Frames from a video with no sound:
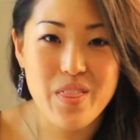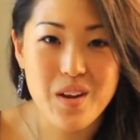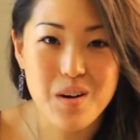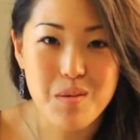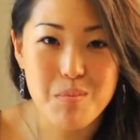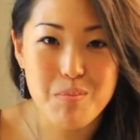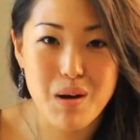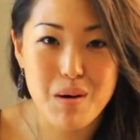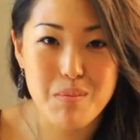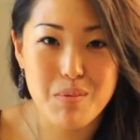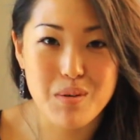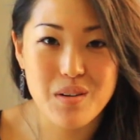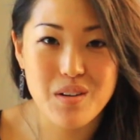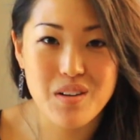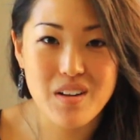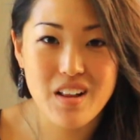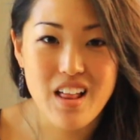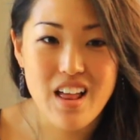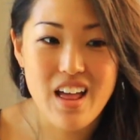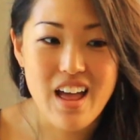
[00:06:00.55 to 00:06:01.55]
little
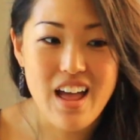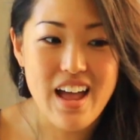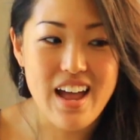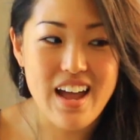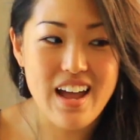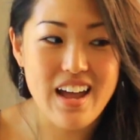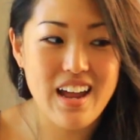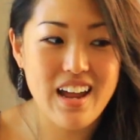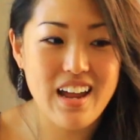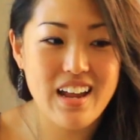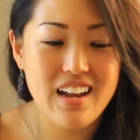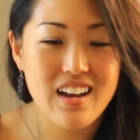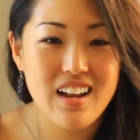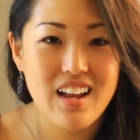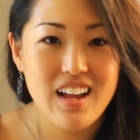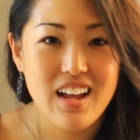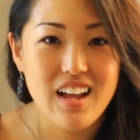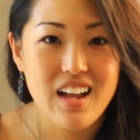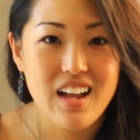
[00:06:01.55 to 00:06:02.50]
bubble, and